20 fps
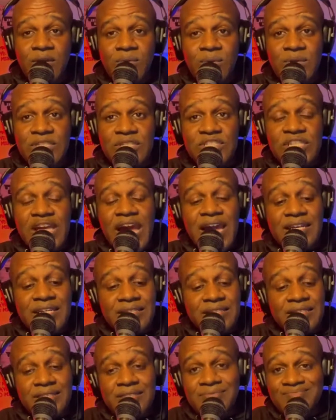Wish I
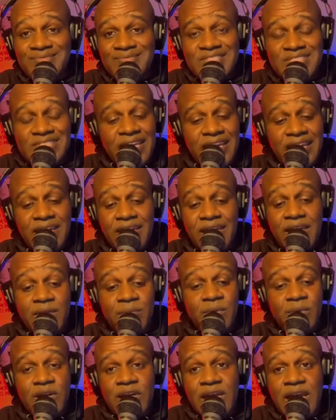could say,
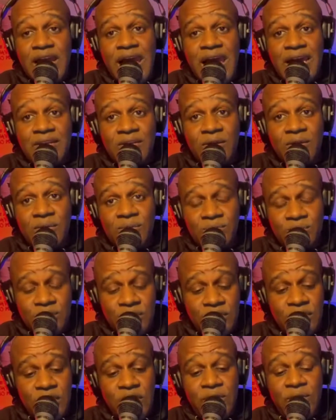but I
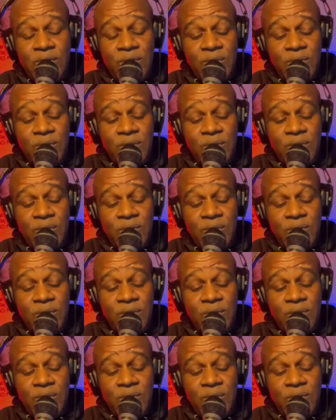don't know.